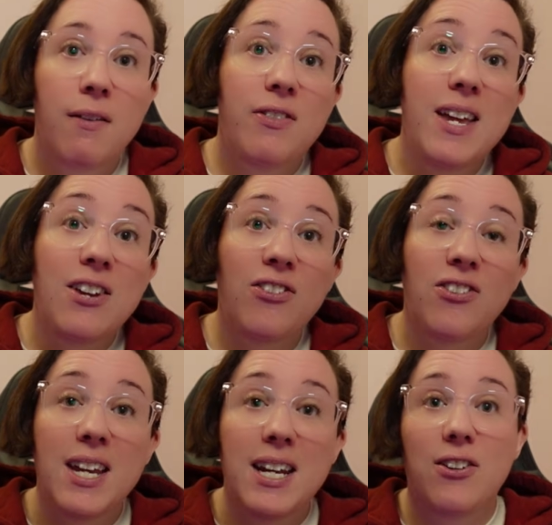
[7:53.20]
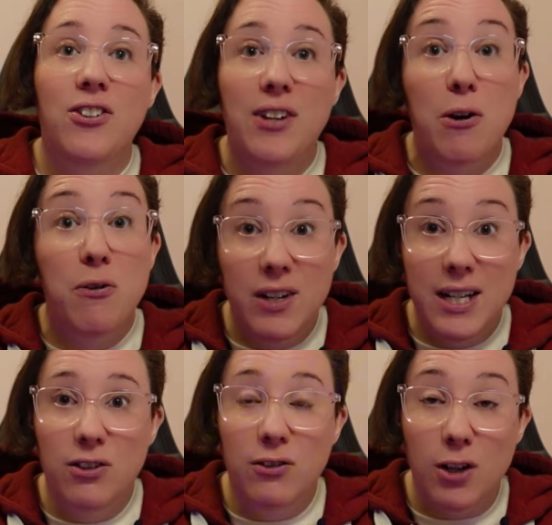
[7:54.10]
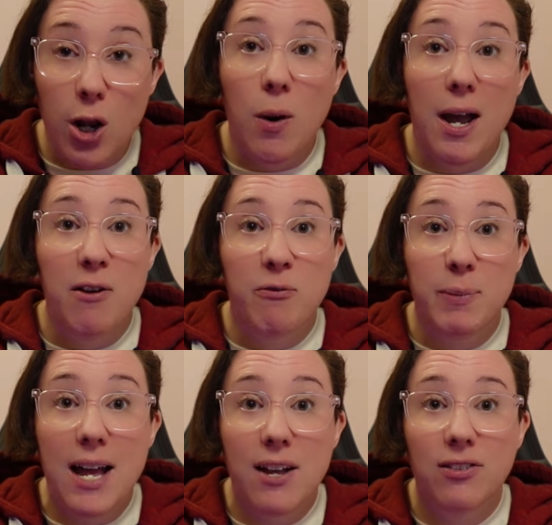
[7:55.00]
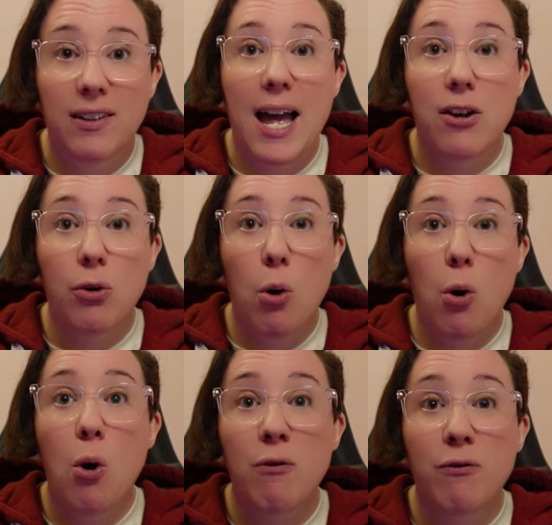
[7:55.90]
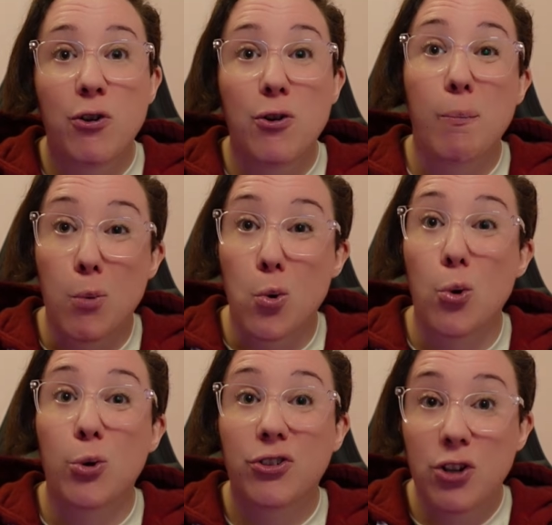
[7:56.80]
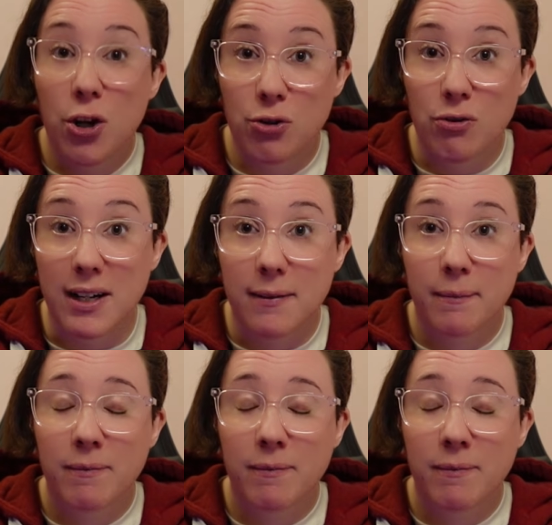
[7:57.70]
This in itself leads to lower FPS and often more stuttering.